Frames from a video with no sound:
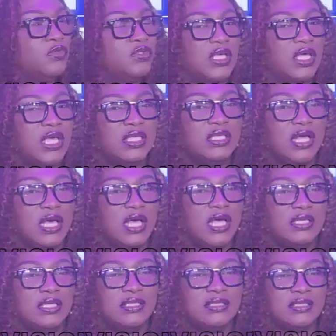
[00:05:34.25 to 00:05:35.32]
say
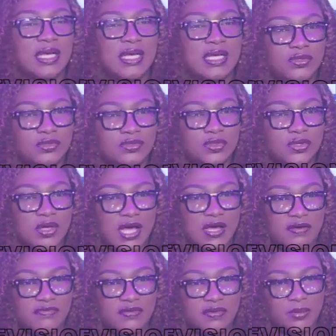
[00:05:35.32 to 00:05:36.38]
the sacker does not
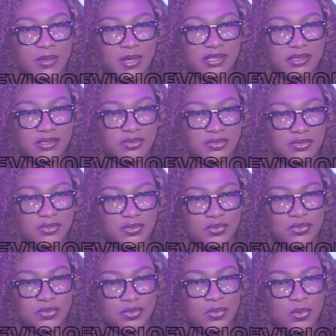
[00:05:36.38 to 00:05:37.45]
have the right to do
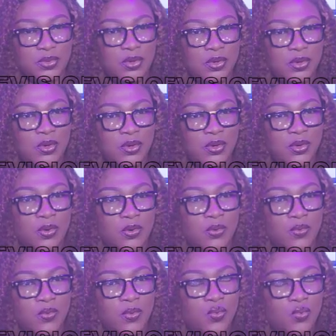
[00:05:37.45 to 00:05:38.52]
so,
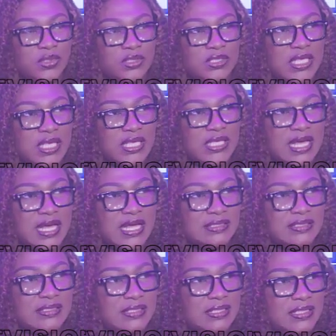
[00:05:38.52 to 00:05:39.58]
one would say that
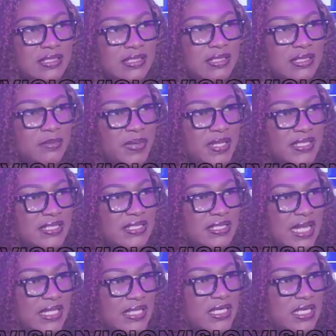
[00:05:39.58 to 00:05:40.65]
the person
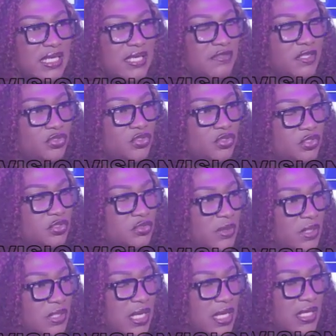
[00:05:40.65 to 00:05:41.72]
that gave the
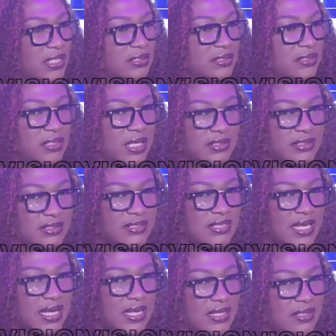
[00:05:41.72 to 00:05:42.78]
judgment, that
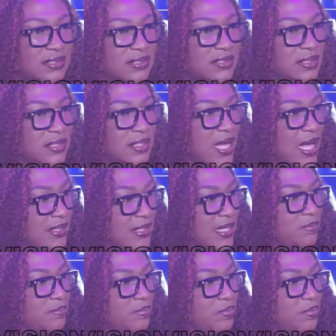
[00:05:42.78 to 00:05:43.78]
sacked at that